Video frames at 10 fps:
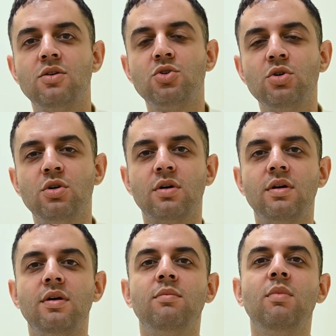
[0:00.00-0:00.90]
Sure.
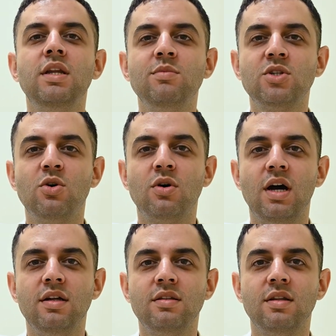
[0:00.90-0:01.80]
My name is
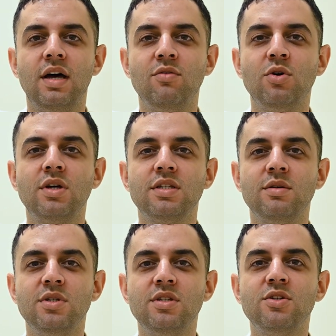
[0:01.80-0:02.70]
Gokhan. I work as a
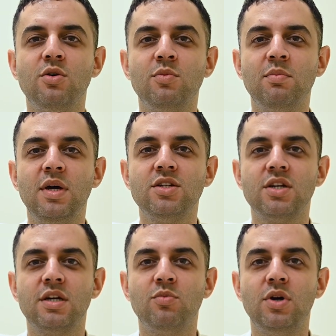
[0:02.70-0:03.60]
business owner
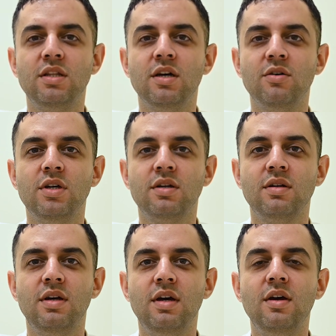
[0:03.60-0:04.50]
manager at Brain Navi.
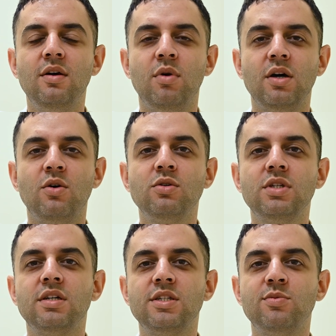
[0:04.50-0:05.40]
My roles
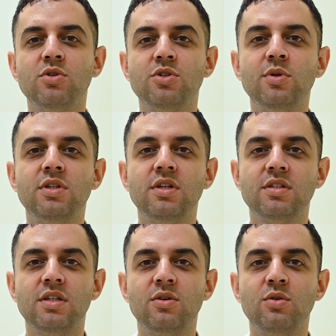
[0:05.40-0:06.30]
and
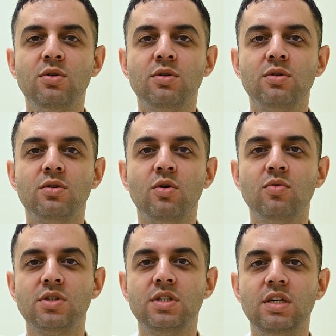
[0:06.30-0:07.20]
responsibilities include
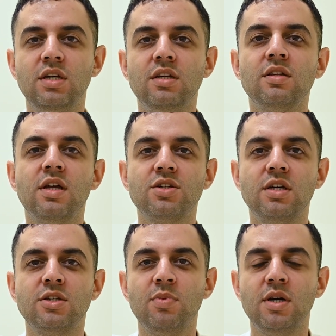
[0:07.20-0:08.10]
overseeing
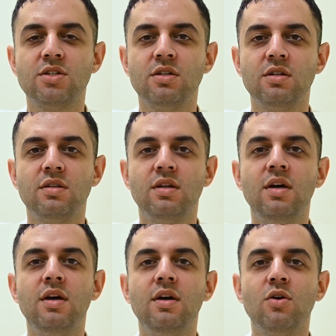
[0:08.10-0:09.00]
international expansion,
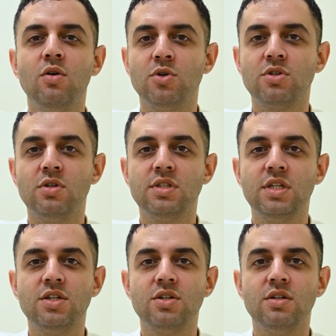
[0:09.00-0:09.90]

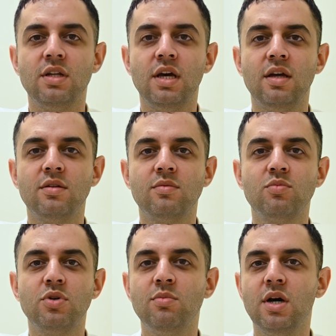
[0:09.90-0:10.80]
commercialization, and
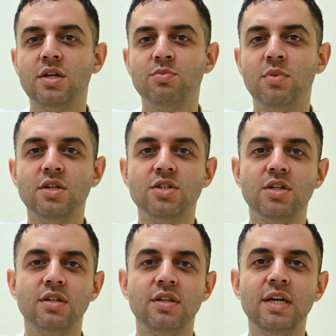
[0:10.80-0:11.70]
pretty much
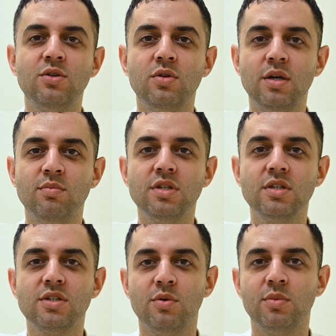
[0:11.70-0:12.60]
managing day to day
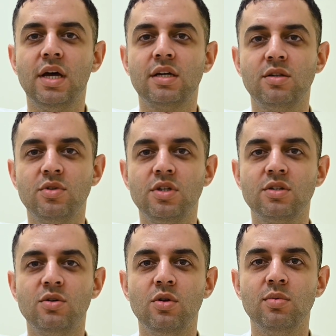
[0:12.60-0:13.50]
business owner
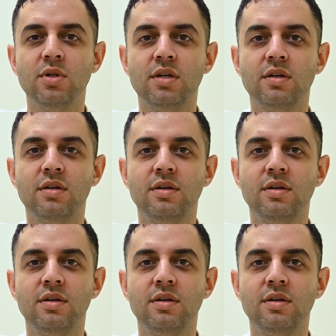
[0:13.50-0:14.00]
activities globally.